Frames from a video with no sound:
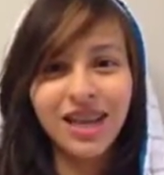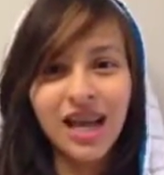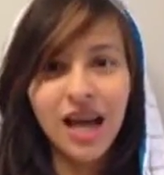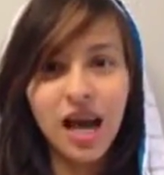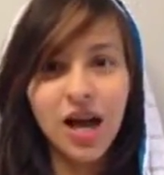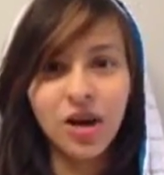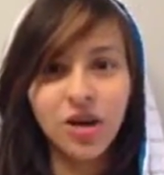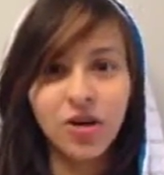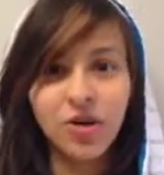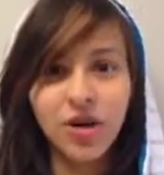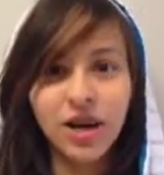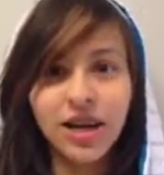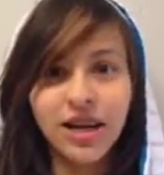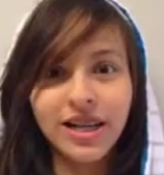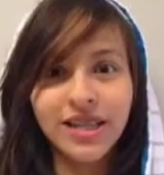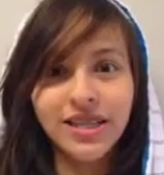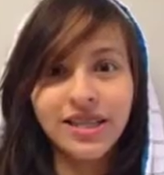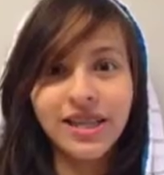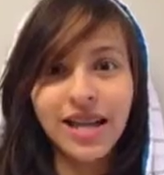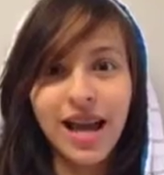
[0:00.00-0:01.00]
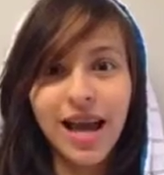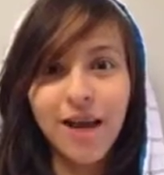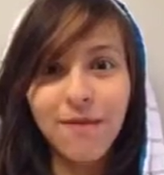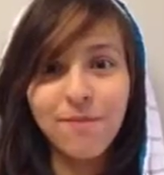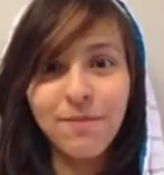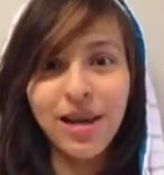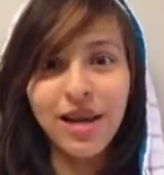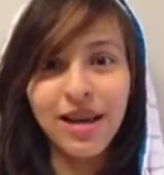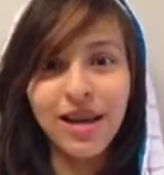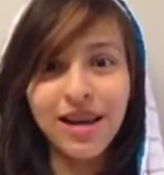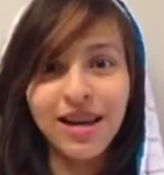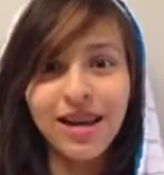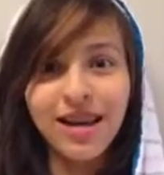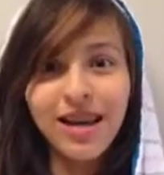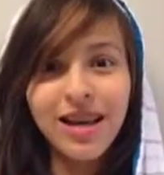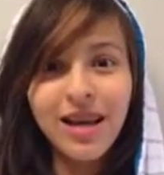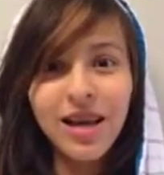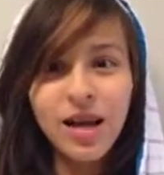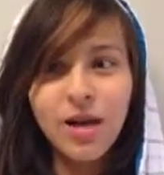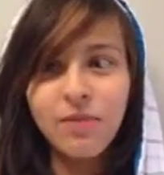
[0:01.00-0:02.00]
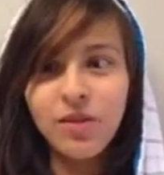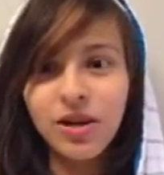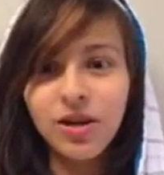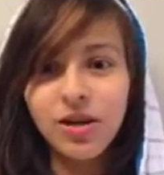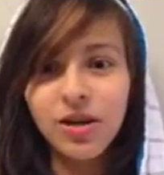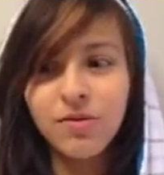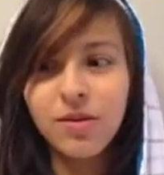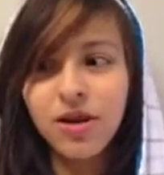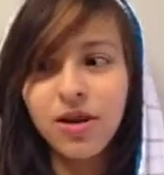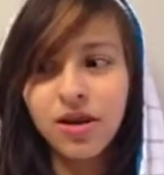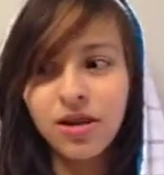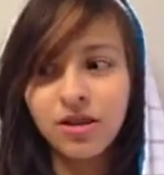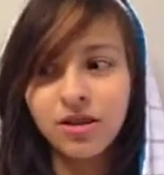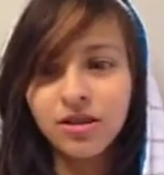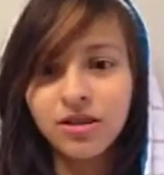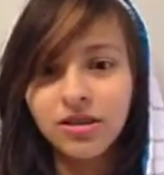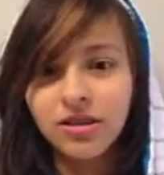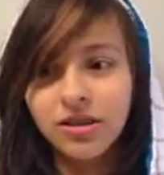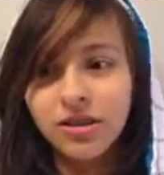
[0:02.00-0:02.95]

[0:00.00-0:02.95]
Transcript: How great is that, man? I mean, come on.